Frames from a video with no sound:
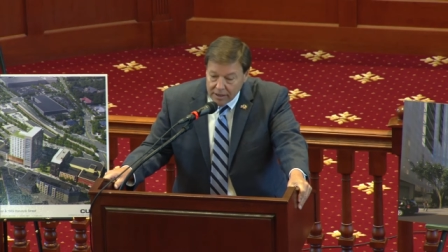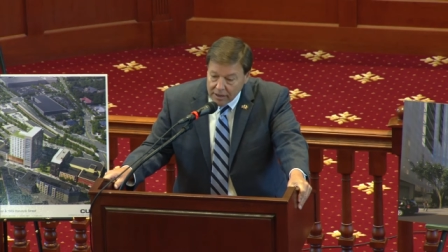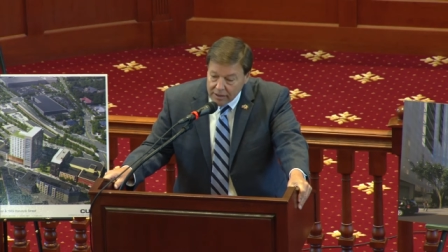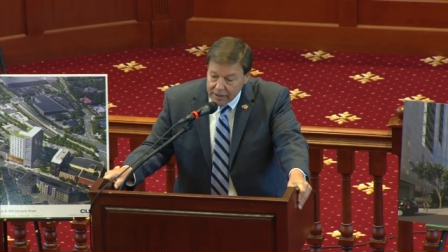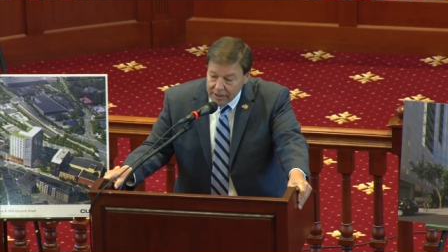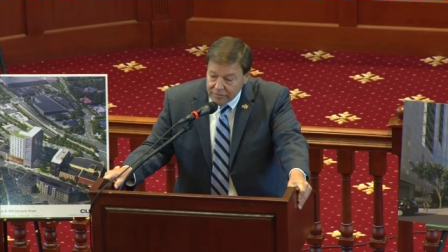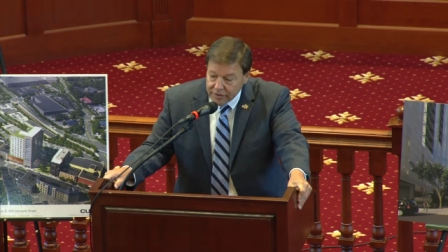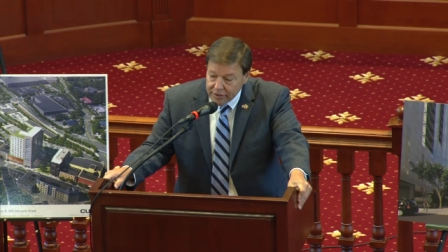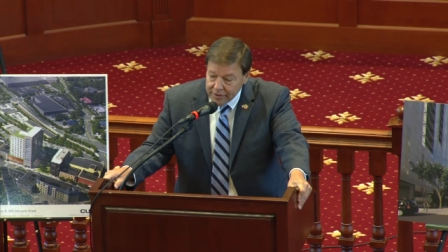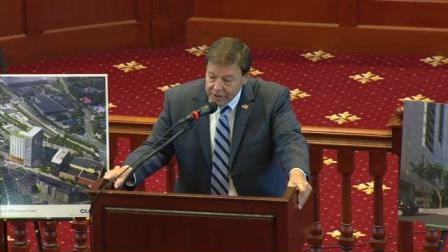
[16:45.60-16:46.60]
uh, and
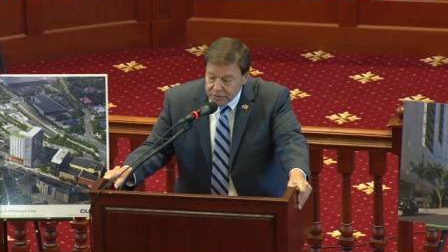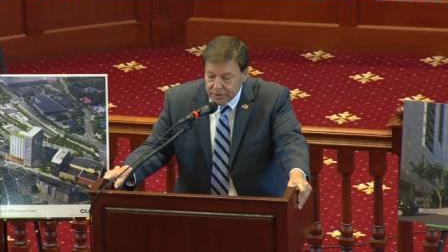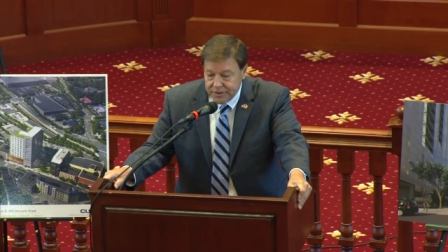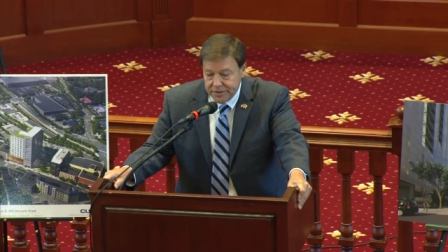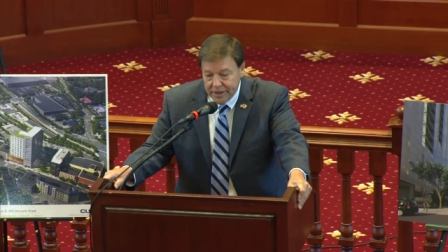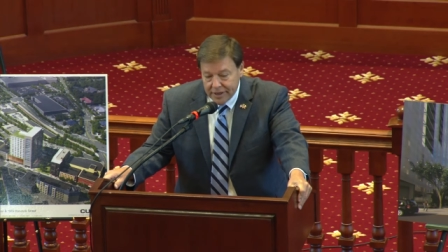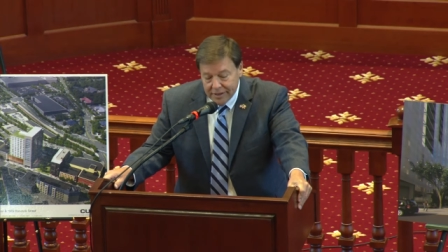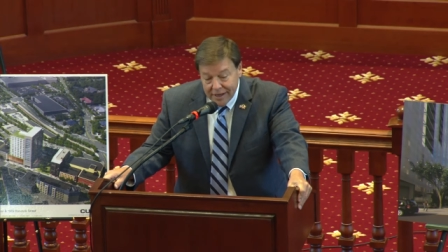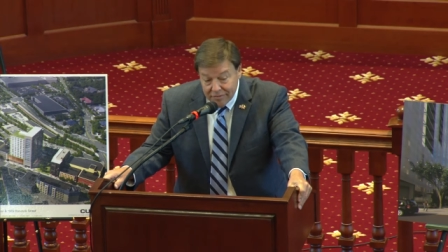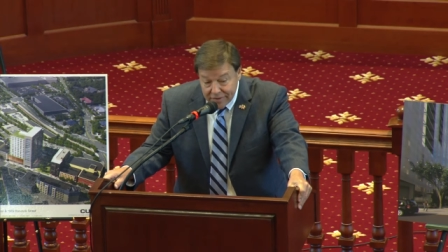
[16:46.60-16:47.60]
for their interest
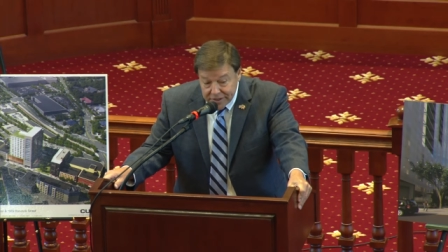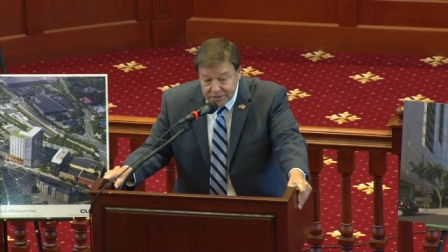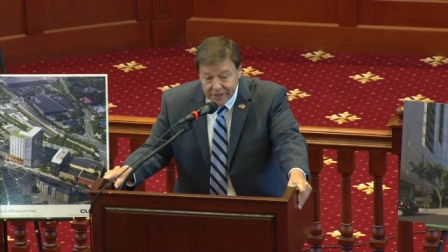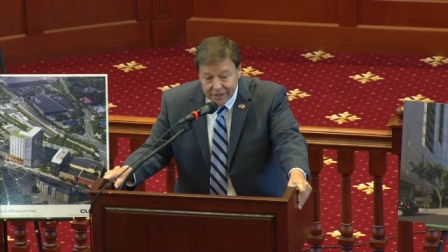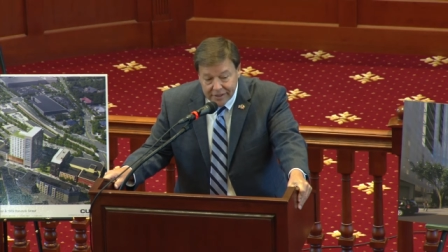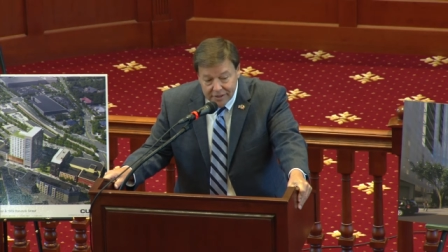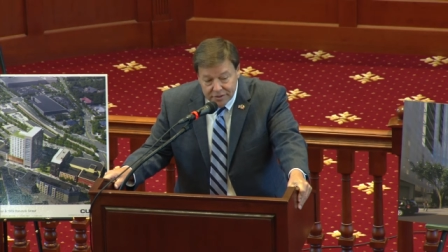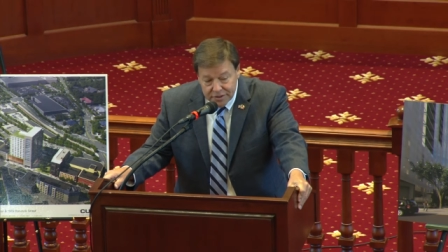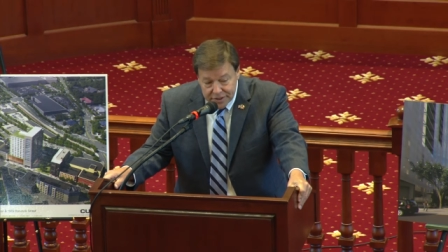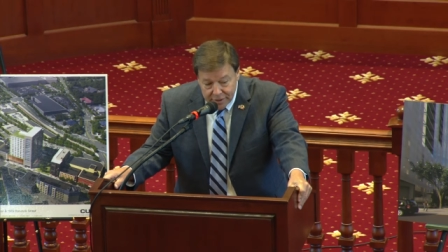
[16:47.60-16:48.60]
and in investing
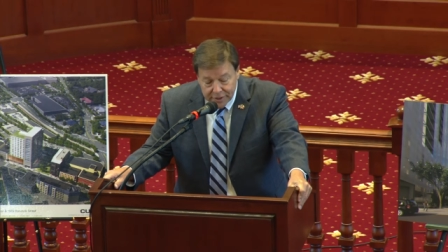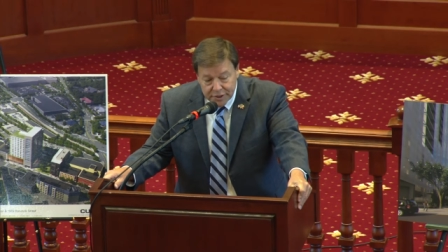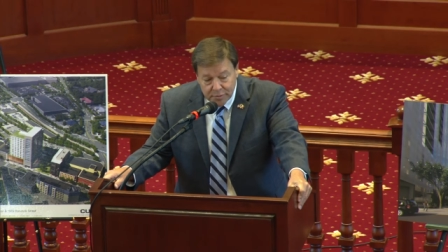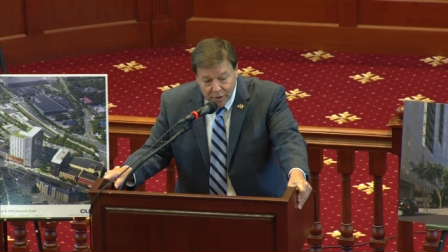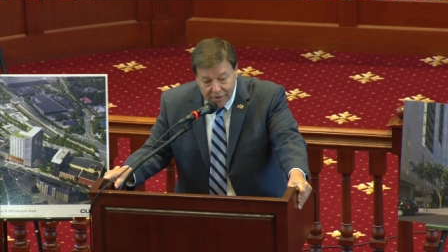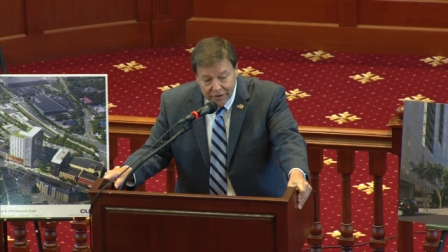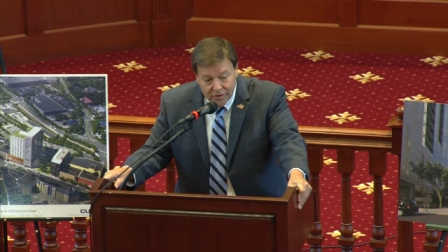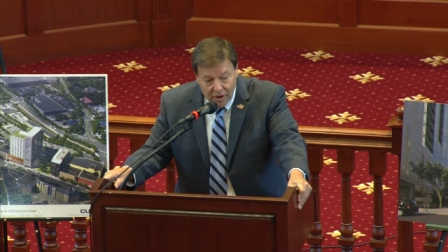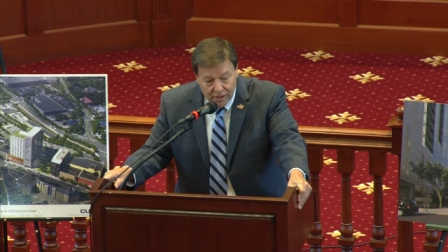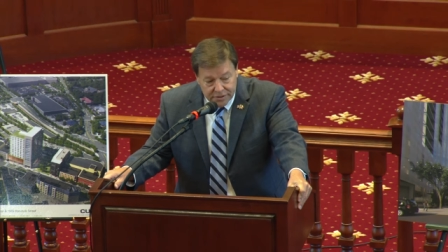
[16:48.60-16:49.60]
serious
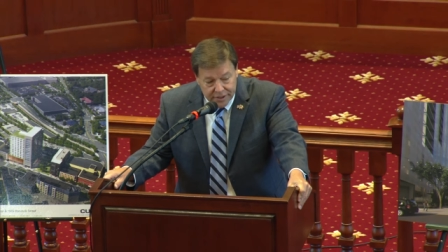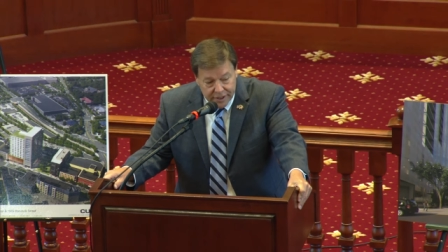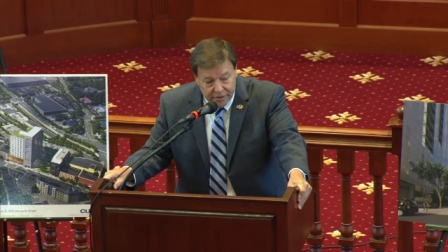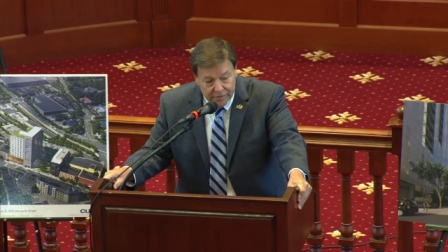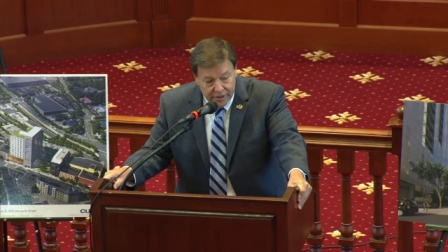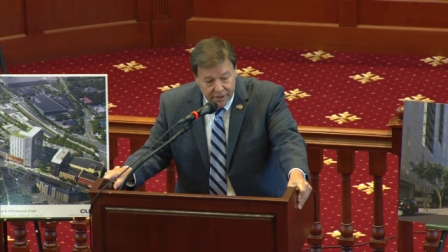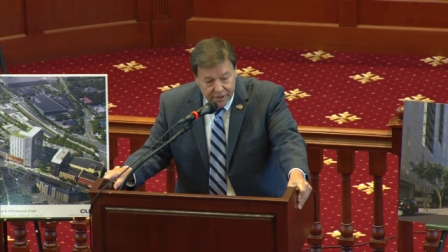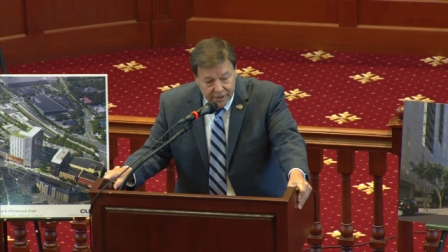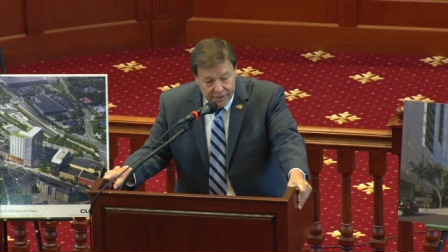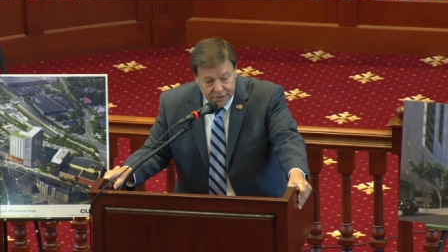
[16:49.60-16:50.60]
private dollars here
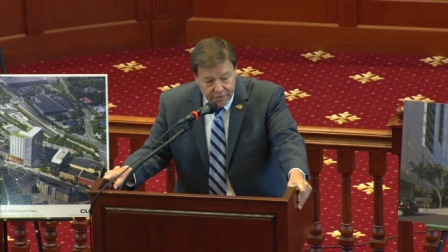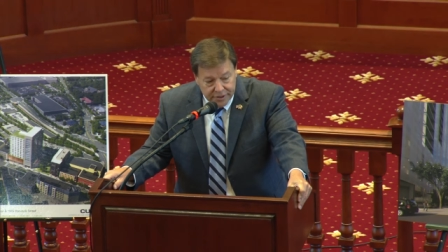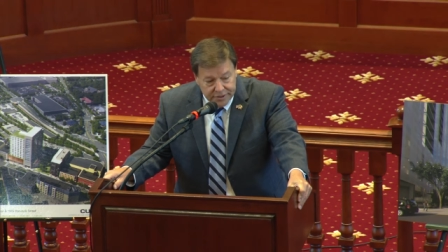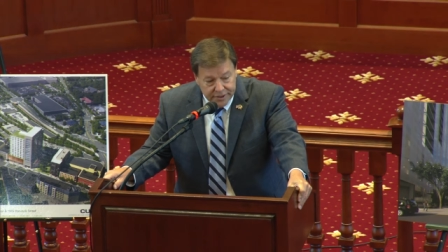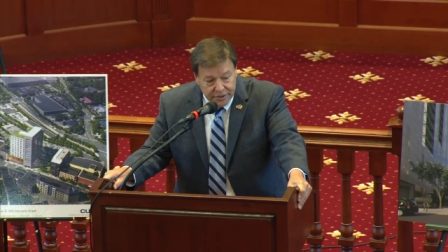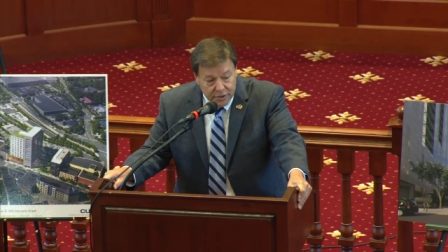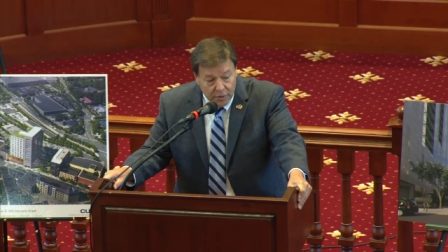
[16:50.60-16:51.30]
in this great city.